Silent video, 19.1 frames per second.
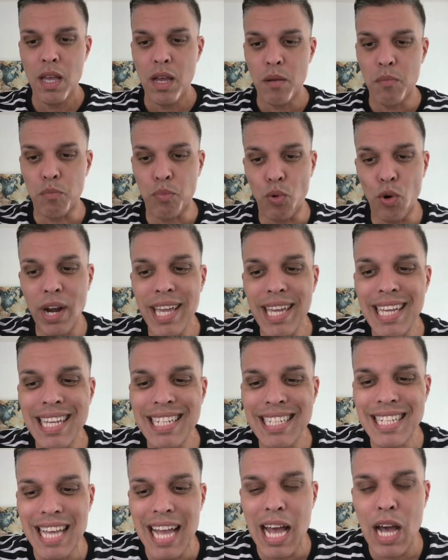break
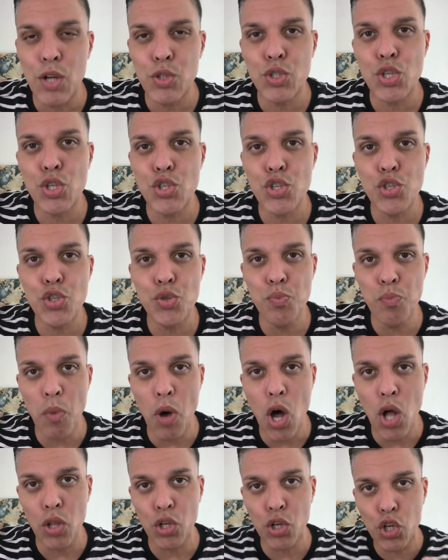it down to
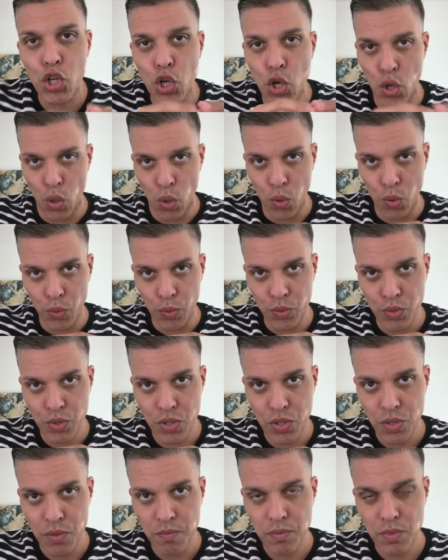smaller goals.